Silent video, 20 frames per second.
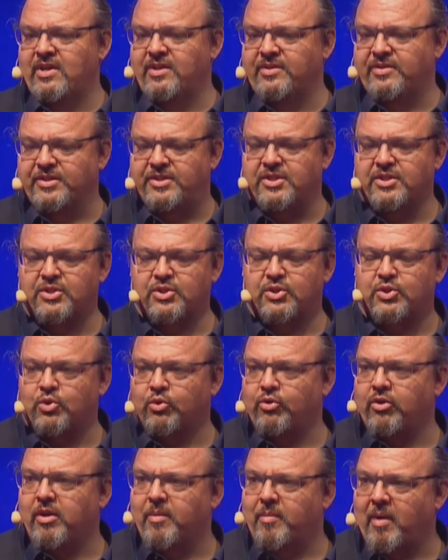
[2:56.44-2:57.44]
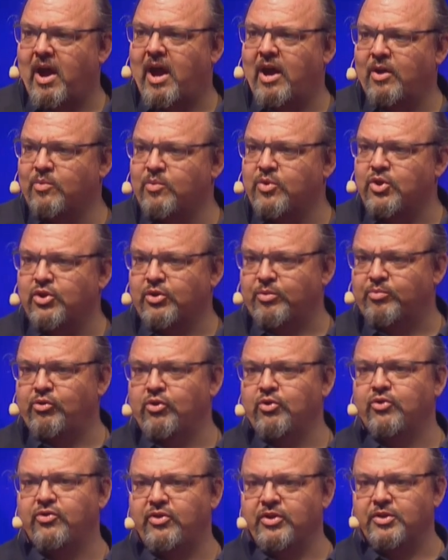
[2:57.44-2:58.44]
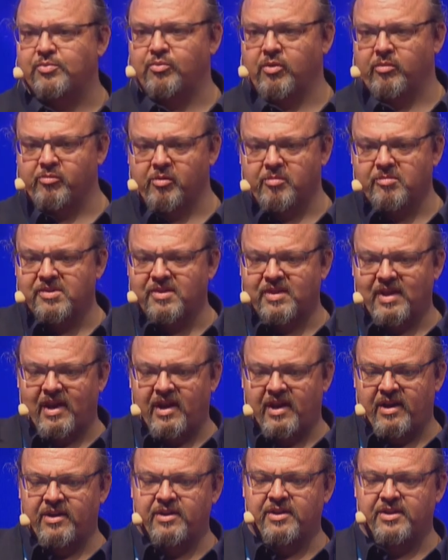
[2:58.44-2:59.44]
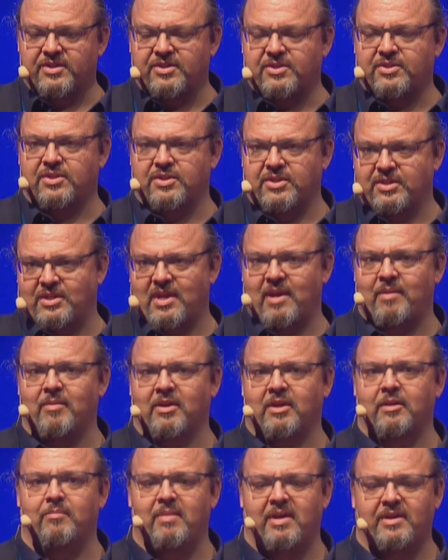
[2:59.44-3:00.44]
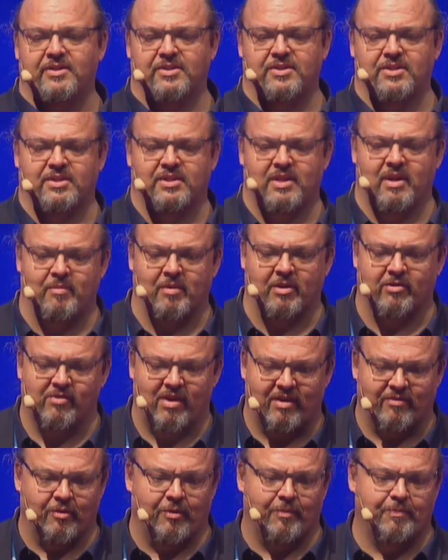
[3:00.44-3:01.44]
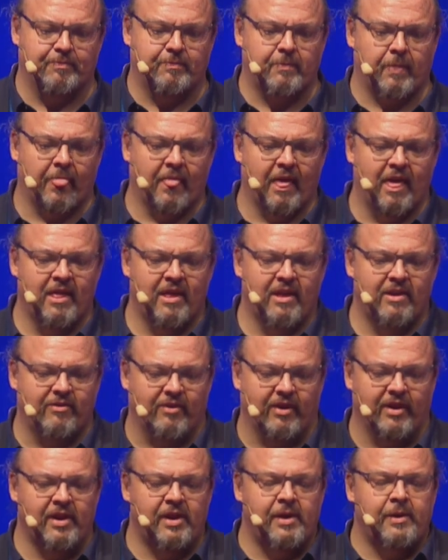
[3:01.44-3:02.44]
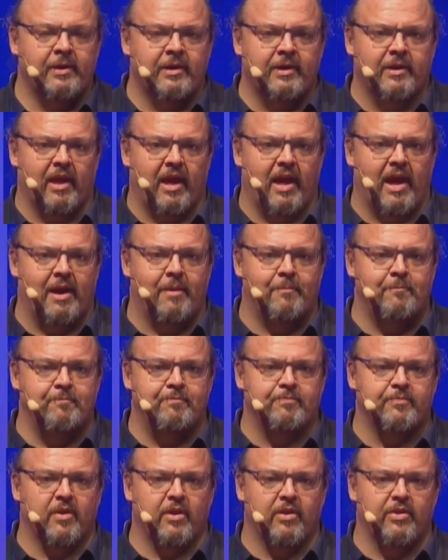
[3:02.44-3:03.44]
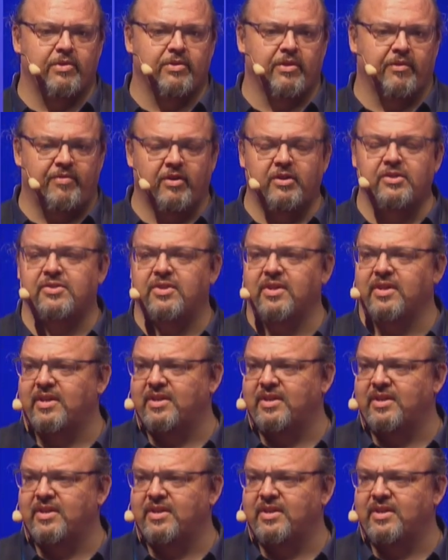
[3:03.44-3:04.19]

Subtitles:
This is a story about how we should approach these problems at the highest systemic and metasystemic level. Right? The first thing